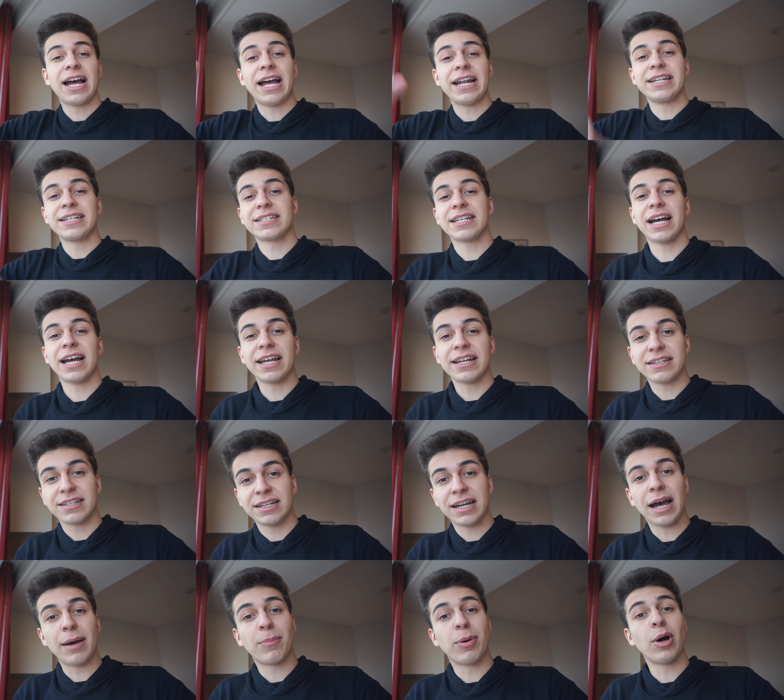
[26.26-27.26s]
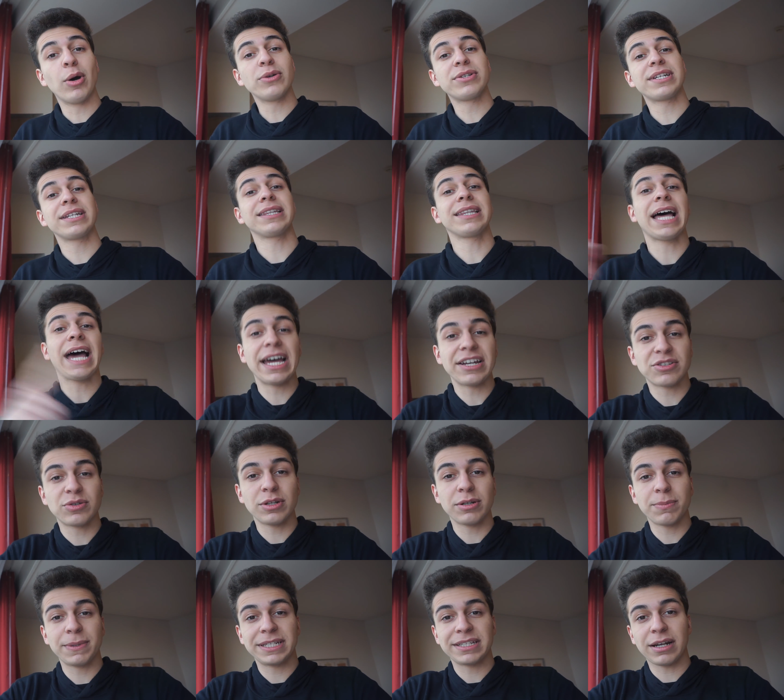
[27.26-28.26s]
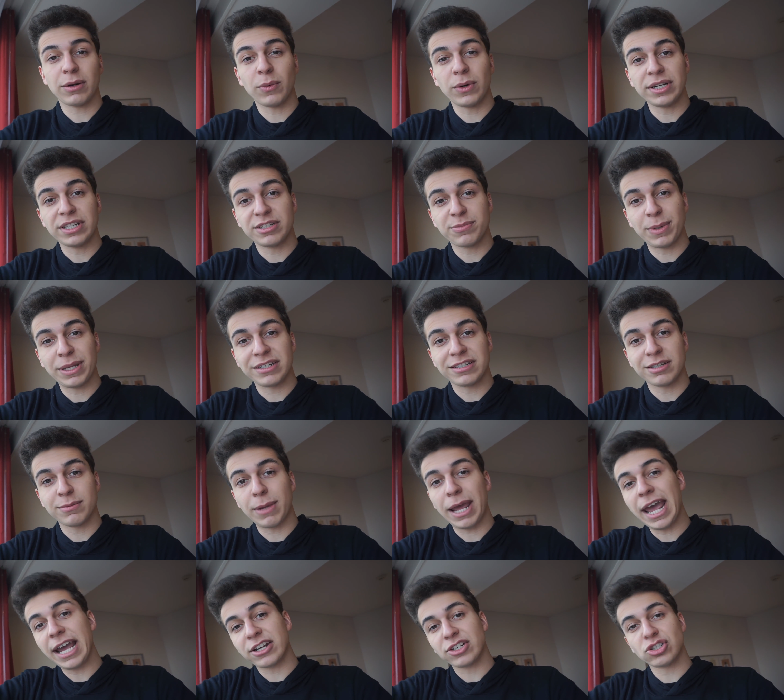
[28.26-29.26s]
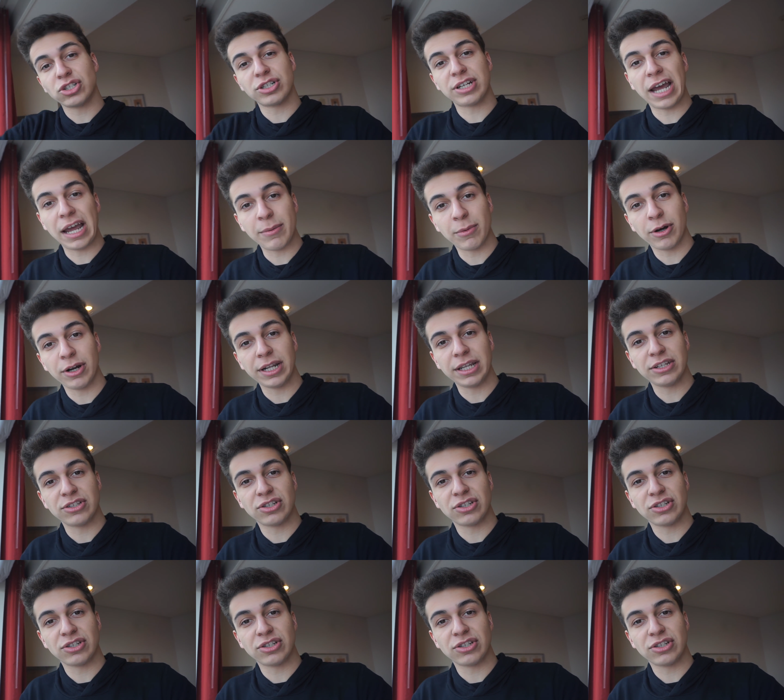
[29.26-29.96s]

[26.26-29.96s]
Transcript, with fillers: I decided to not post it last week because I wanted to spend some extra time on it,